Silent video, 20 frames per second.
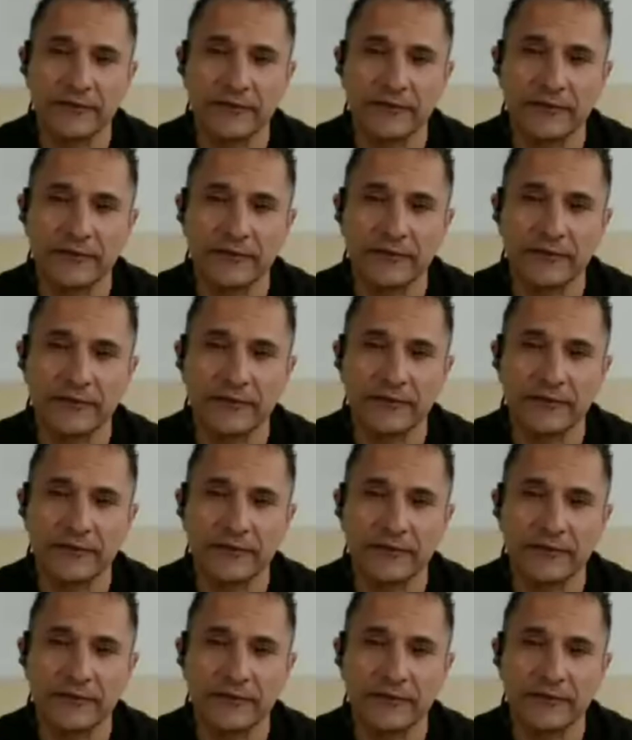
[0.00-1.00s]
But
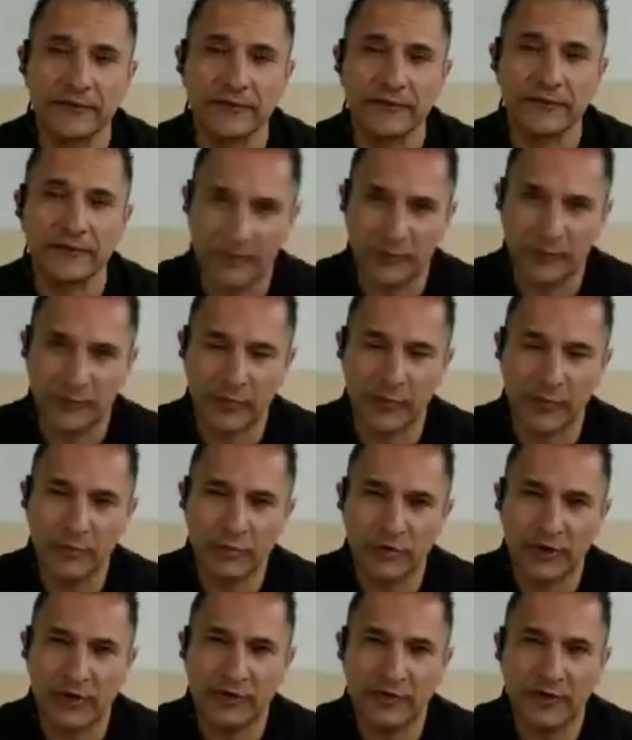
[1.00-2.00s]
essentially, the moment we
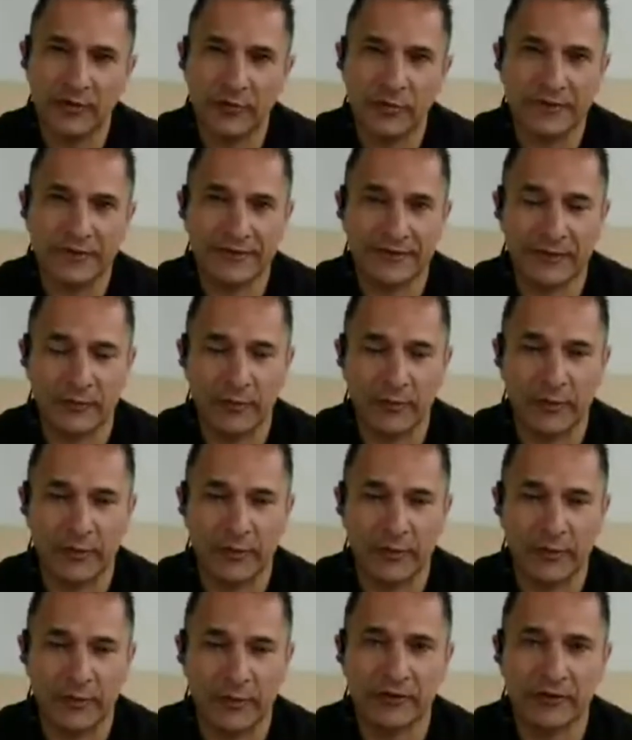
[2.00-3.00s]
talk anything about
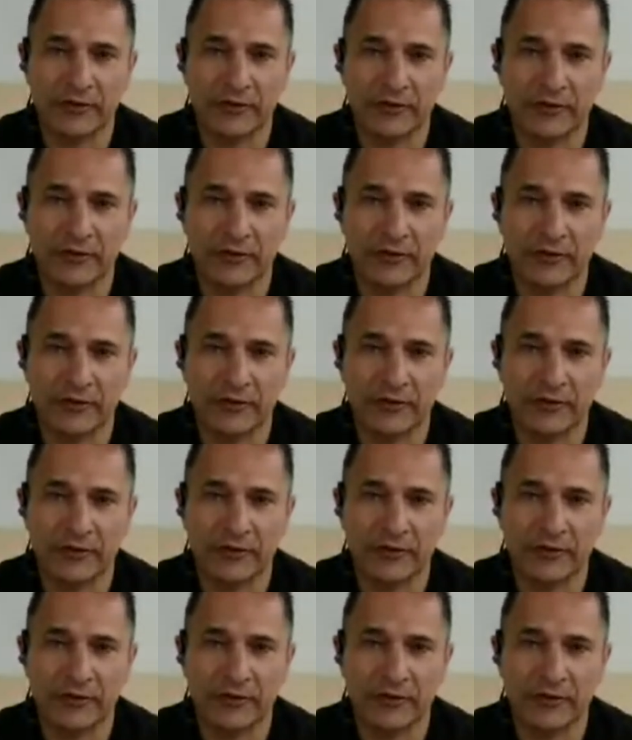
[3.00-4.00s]
semantic value in
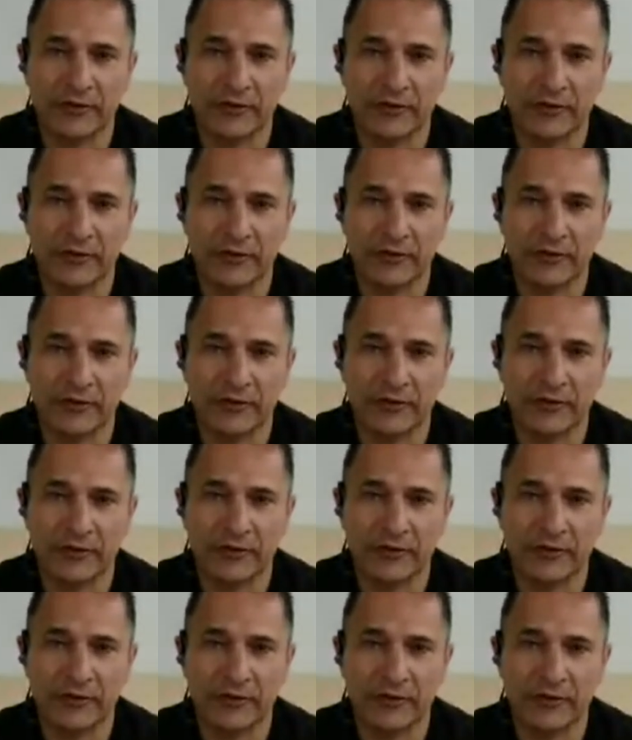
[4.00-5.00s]
semantic search,
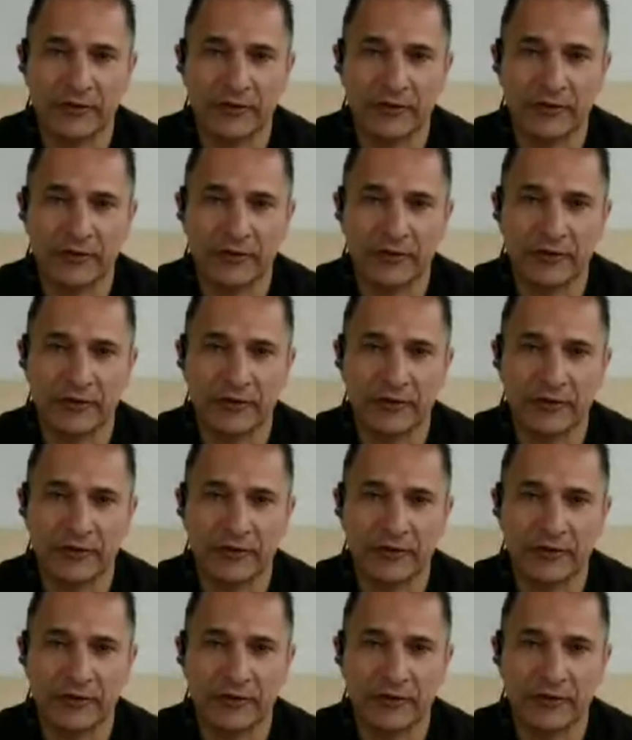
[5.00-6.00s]
the semantic web
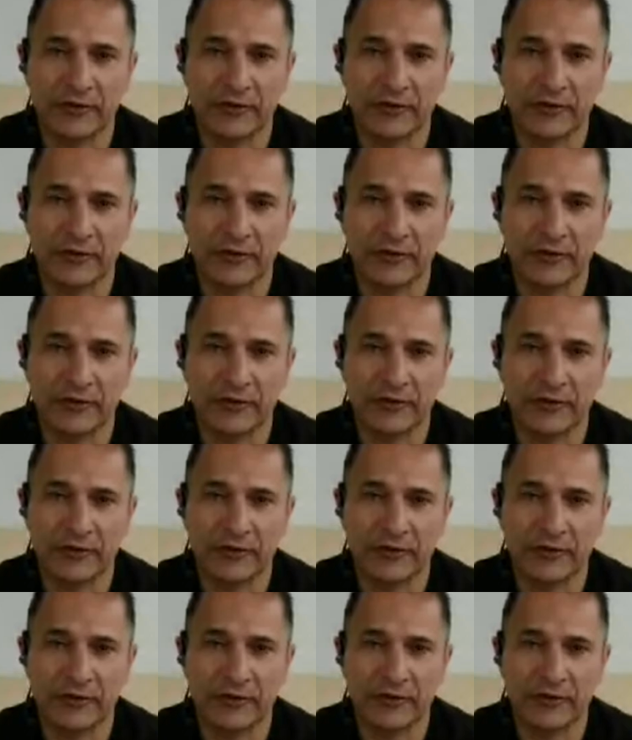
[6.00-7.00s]
coming up, we're not
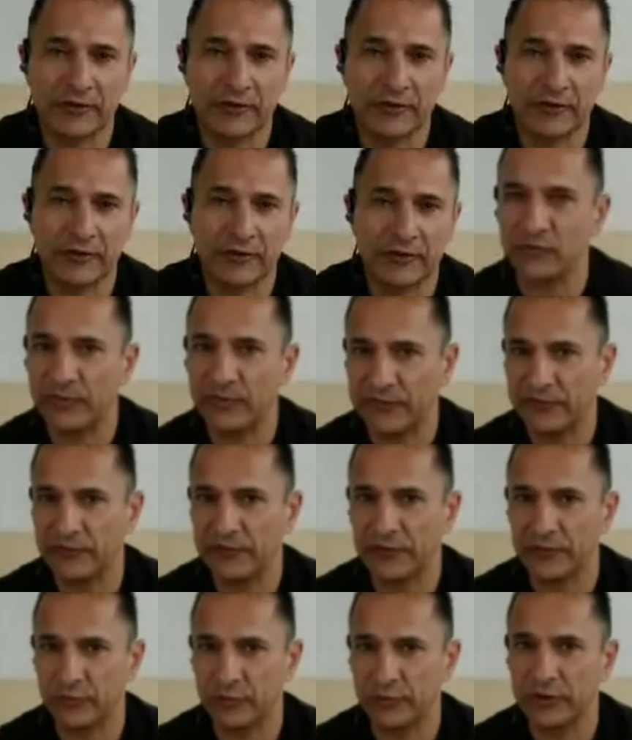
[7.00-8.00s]
talking about
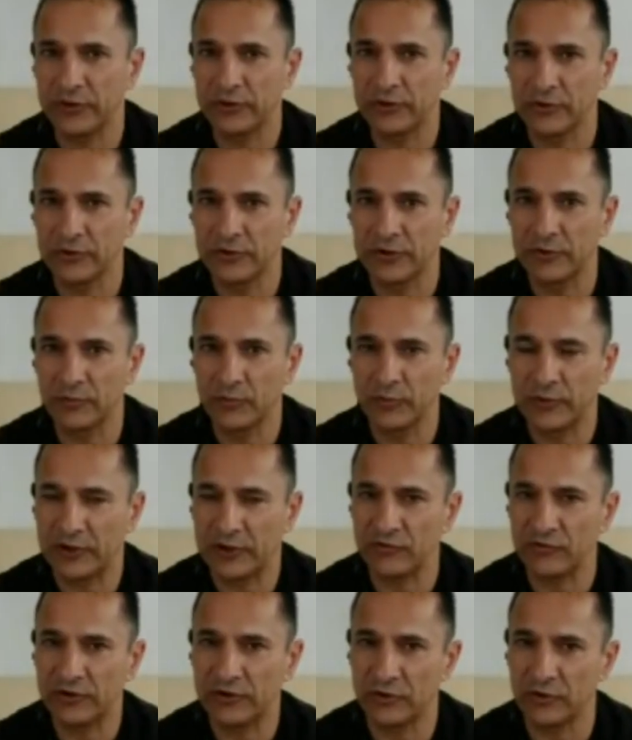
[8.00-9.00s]
specific word content, we're
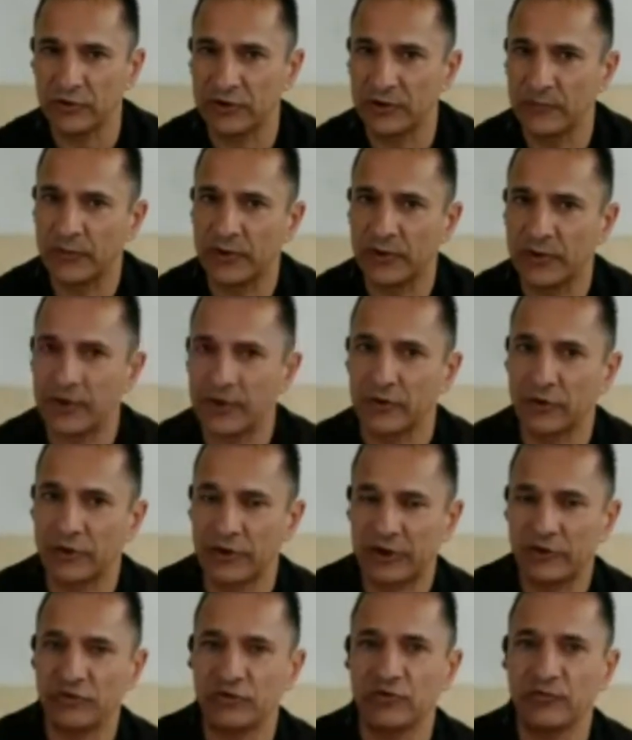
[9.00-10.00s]
actually talking about
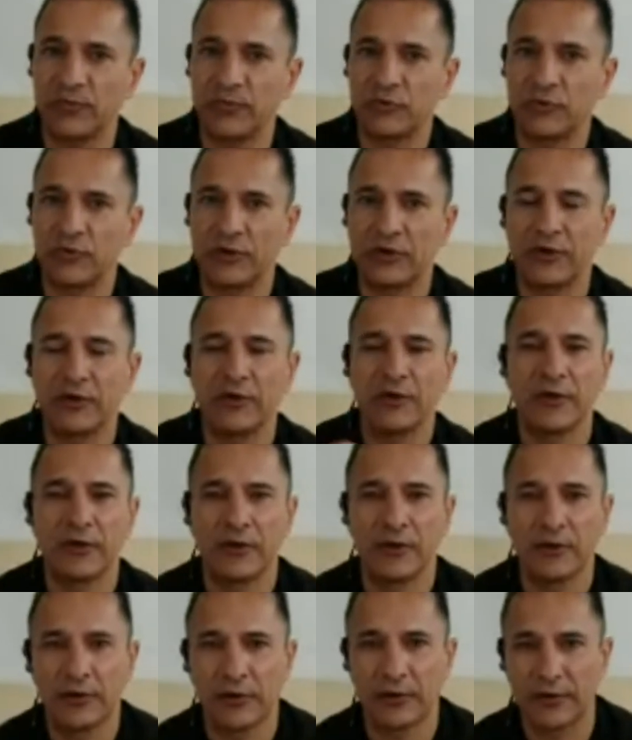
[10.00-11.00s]
connections between
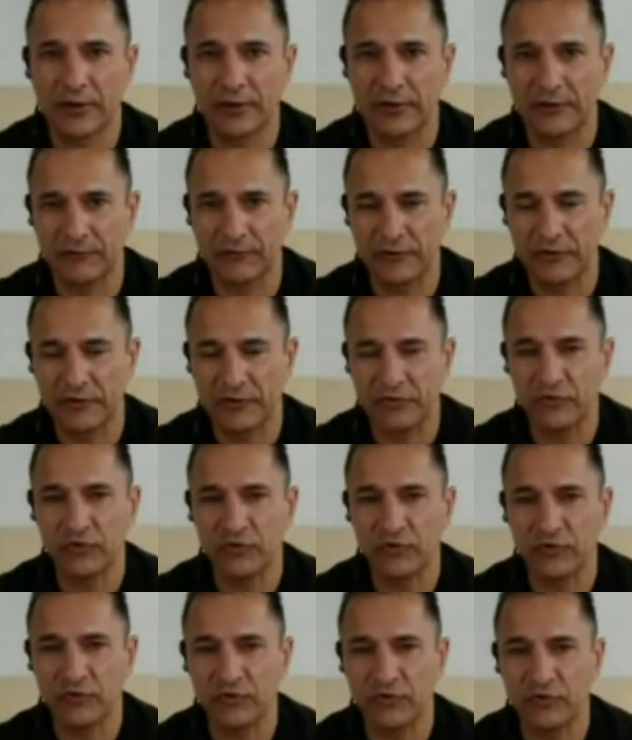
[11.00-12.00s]

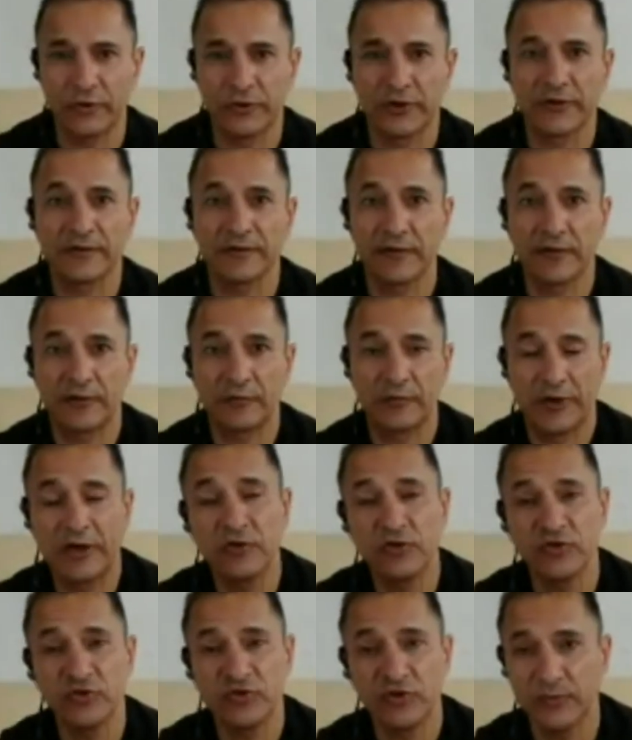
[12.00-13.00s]
individuals and products and the
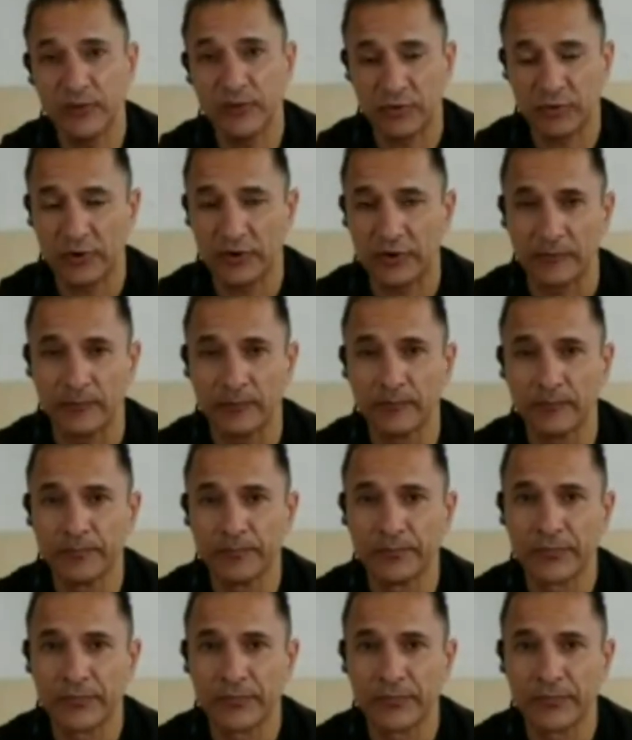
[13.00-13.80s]
relationship between them.